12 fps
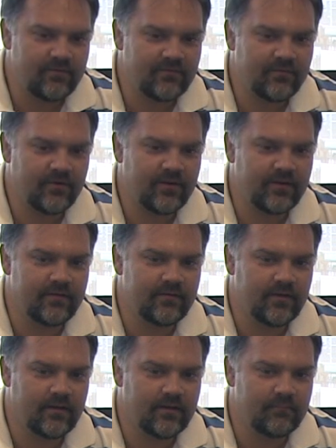of effort
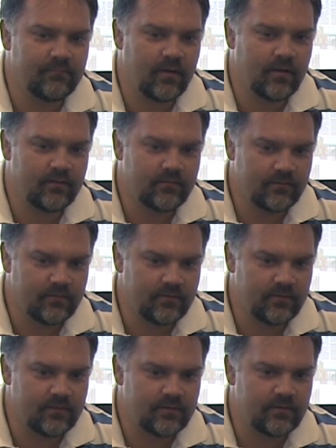and um,
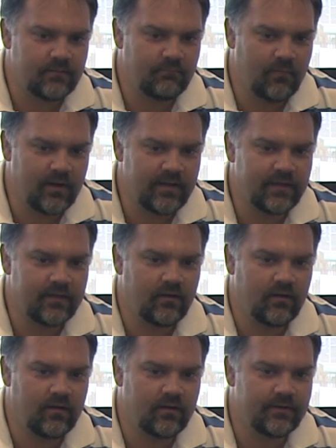money
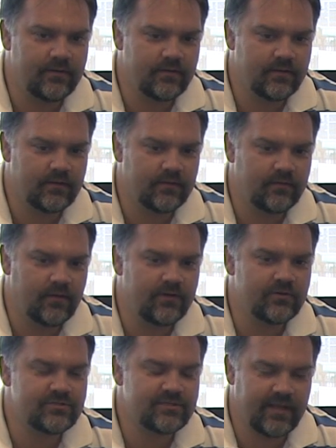on uh,
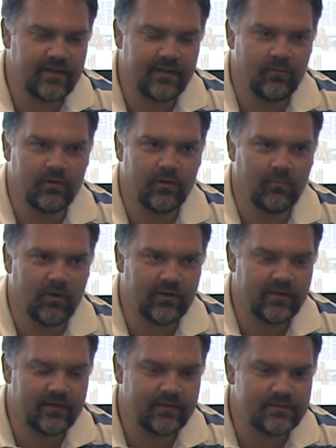understanding what our
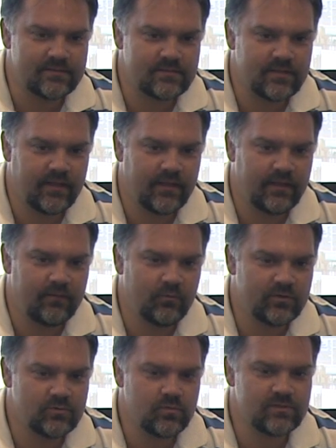market is, and
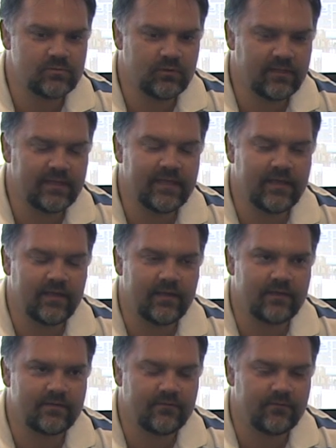which was really
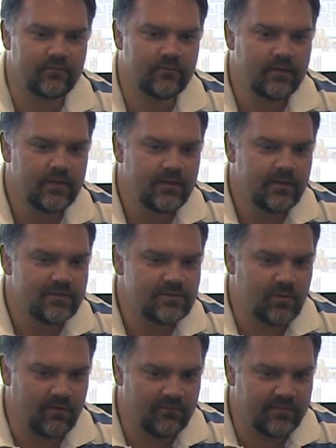key to
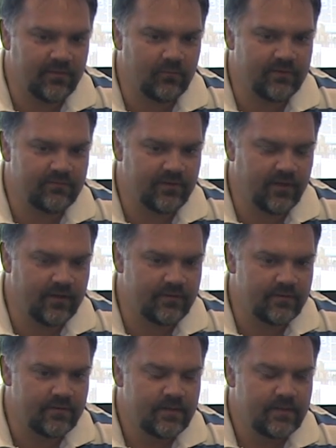to everything we've
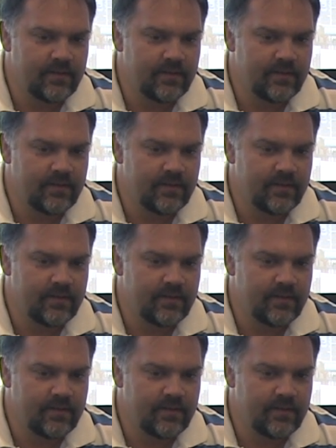done.